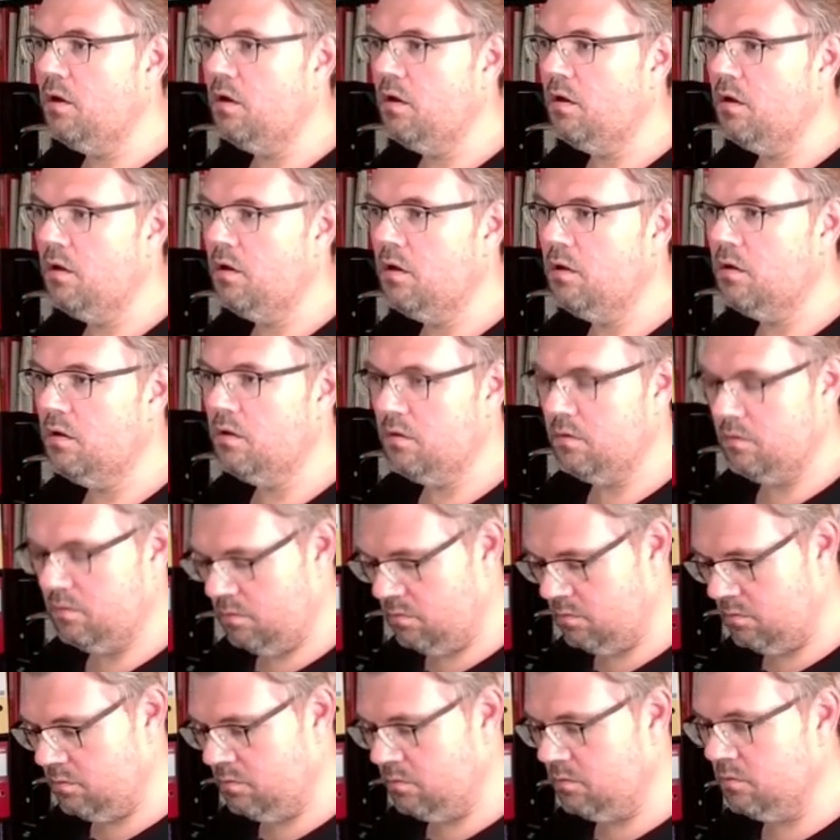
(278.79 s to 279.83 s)

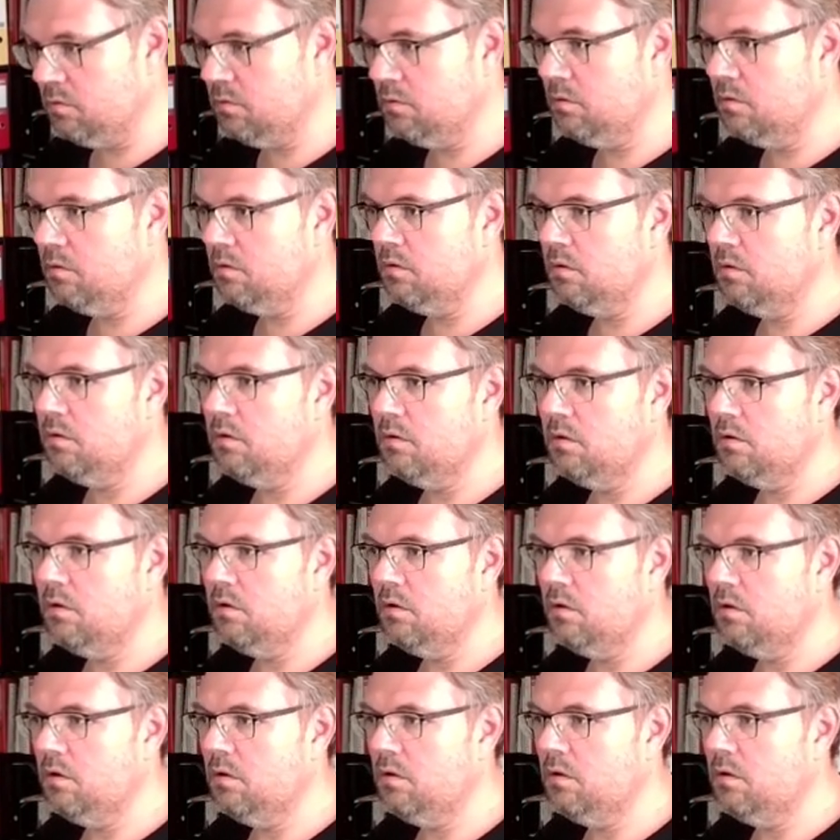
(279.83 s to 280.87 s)

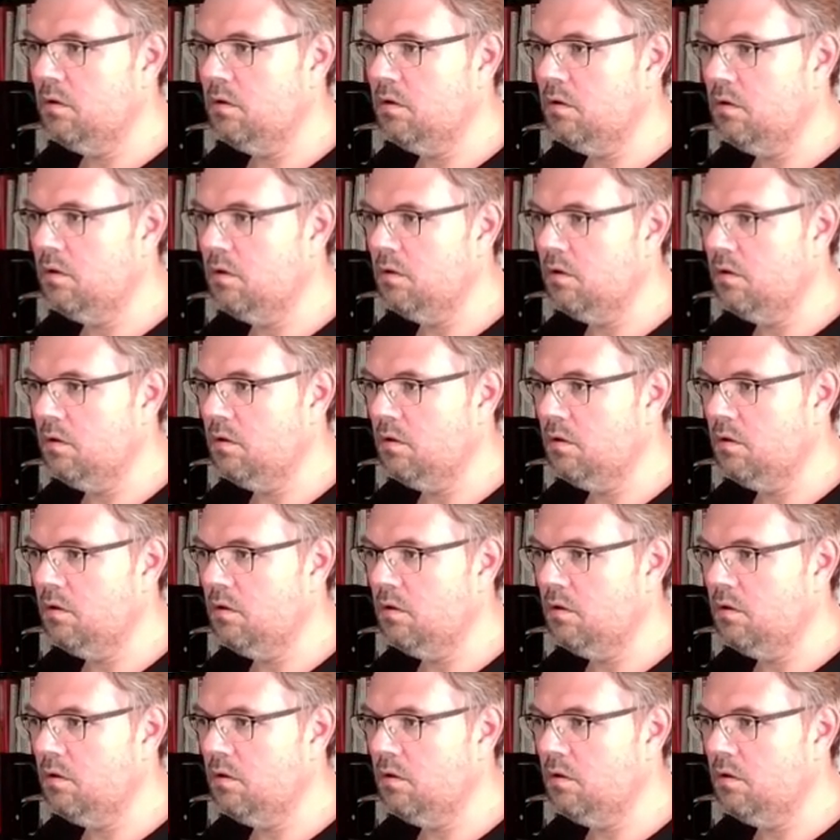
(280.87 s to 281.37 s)
(silence)